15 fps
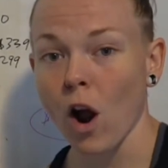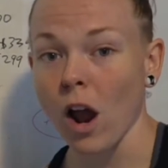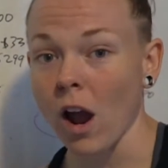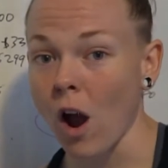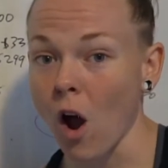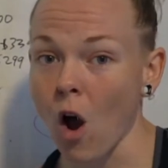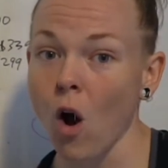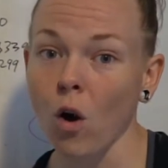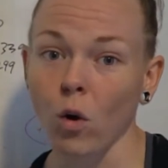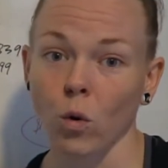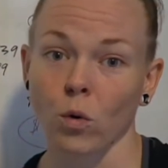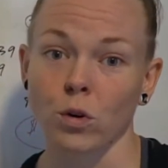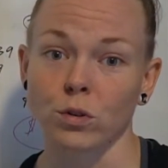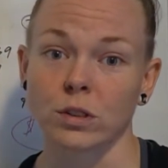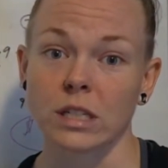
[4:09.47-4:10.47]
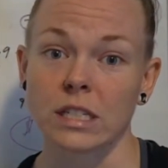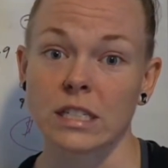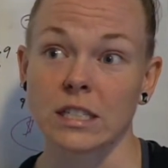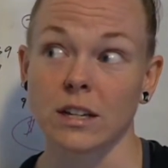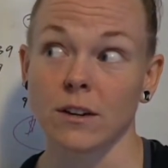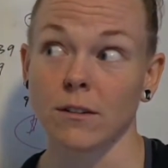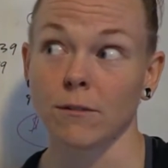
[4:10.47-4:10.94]
I all ordered
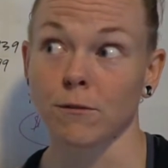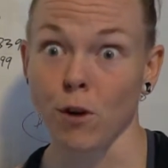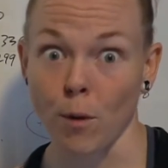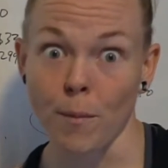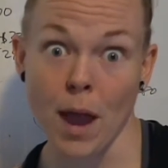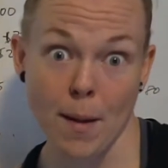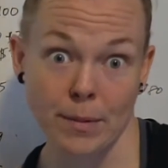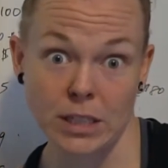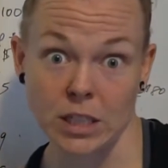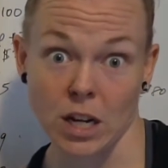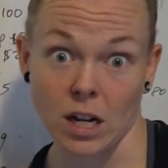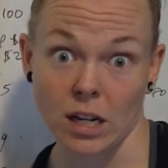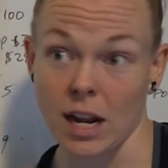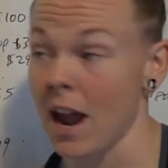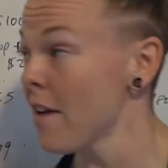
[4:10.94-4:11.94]
these from Amazon.